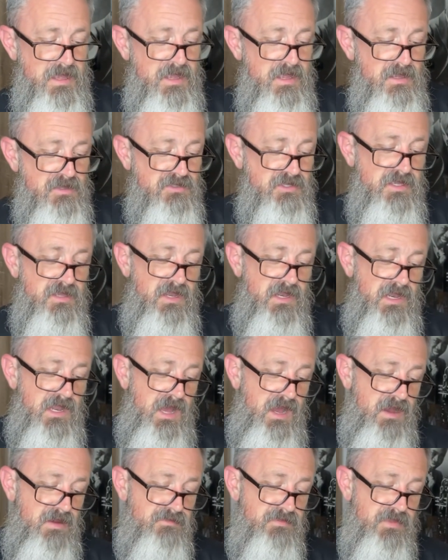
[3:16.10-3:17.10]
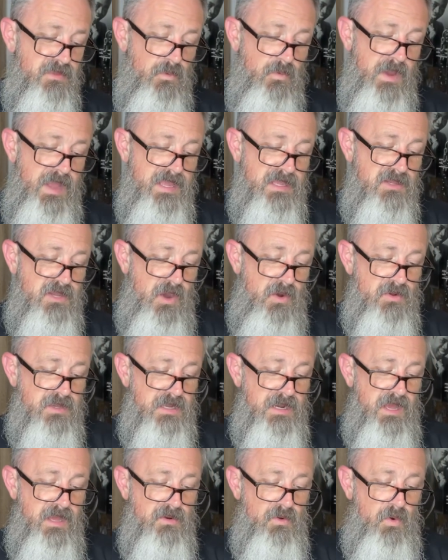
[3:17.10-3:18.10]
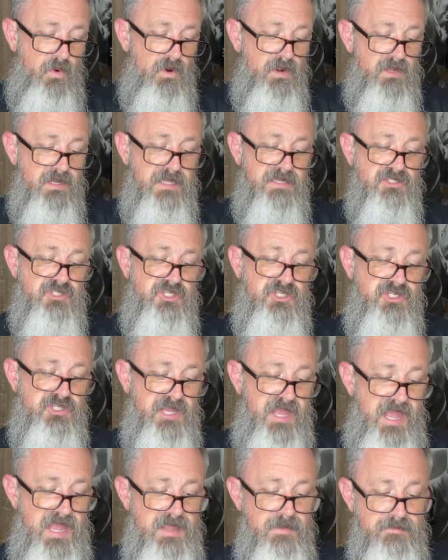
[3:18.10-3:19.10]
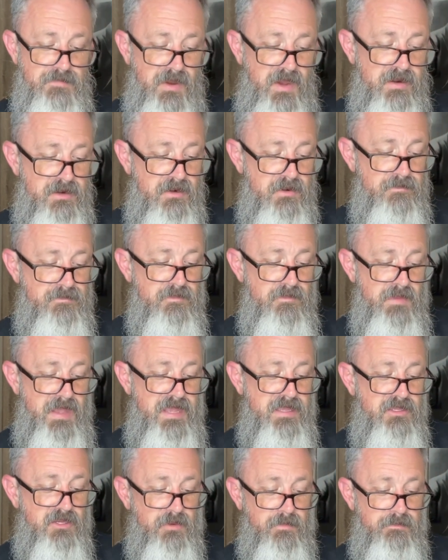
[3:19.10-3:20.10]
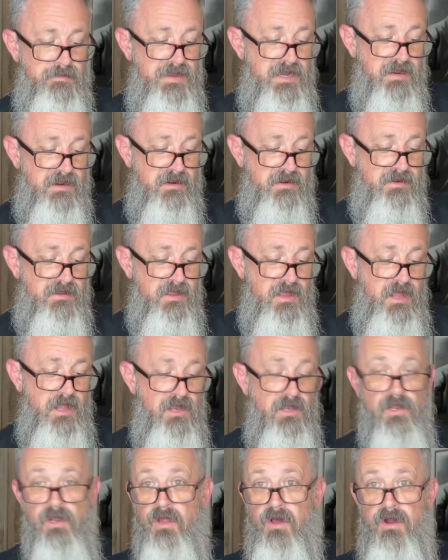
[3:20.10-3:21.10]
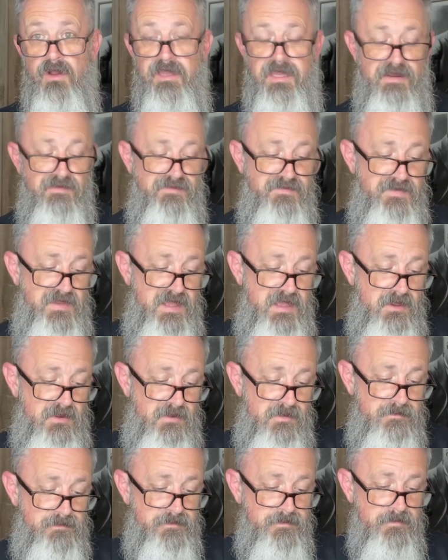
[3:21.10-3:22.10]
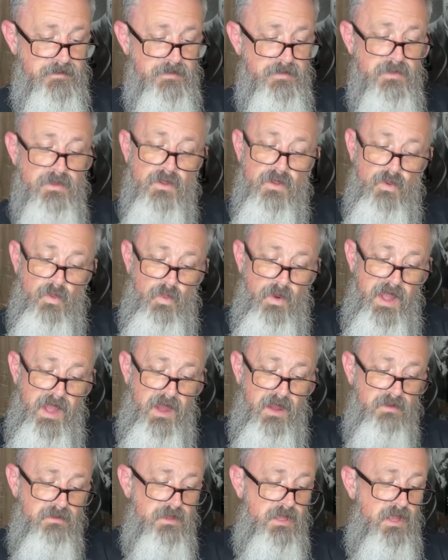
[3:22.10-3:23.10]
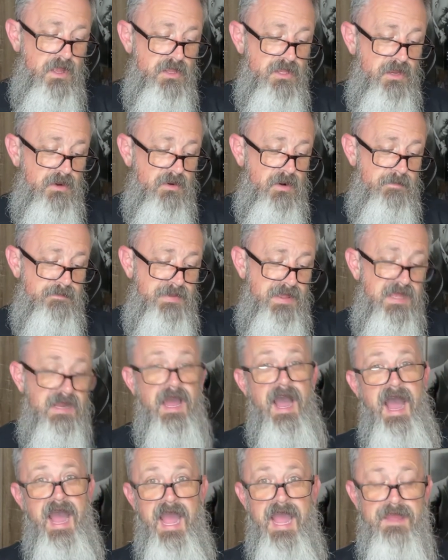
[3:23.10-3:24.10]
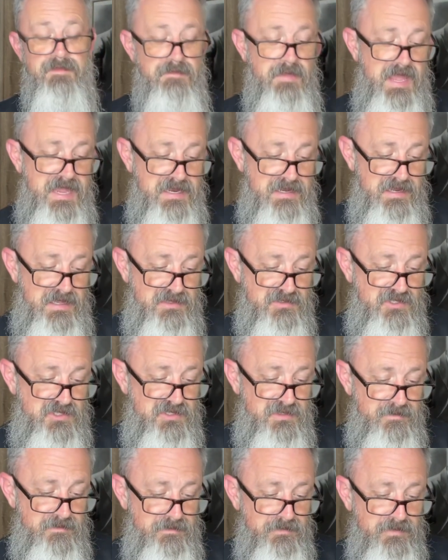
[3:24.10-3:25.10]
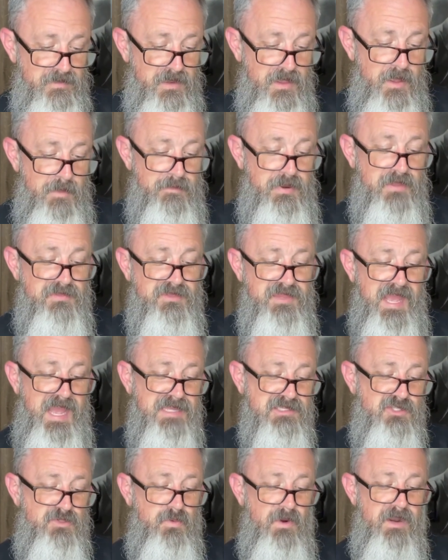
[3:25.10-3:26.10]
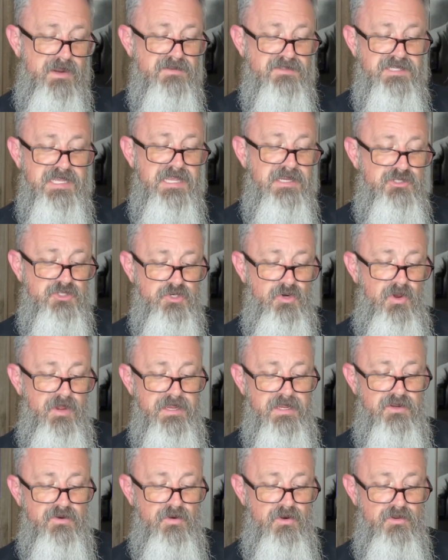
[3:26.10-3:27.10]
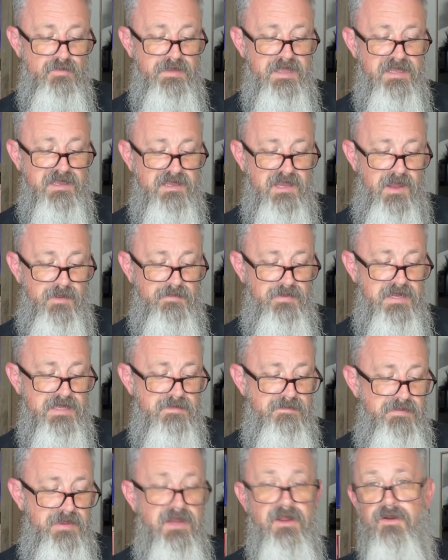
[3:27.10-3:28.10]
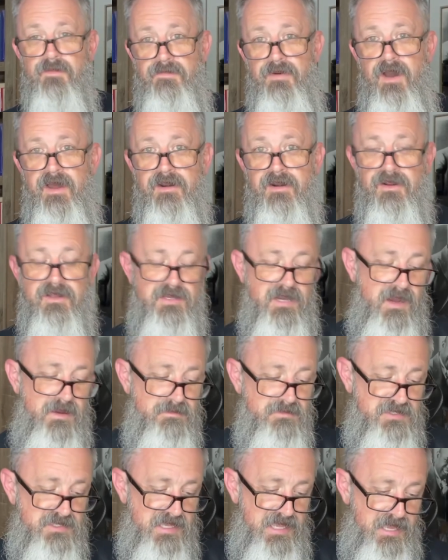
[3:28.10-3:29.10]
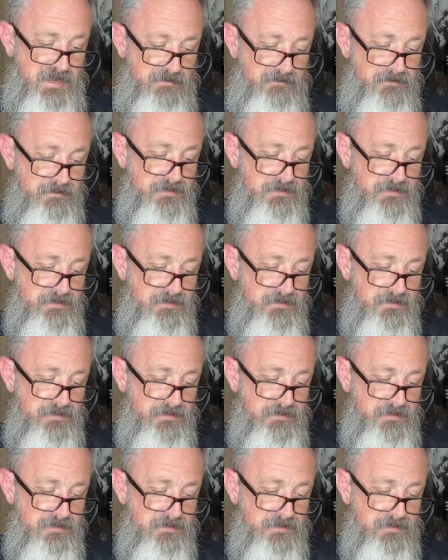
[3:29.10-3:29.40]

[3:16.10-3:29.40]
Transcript: Do you love the way coconut oil and shea butter make your beard look and feel? Well, you're a bit high maintenance, but that's where Detroit Grooming Company Beard Butter comes in.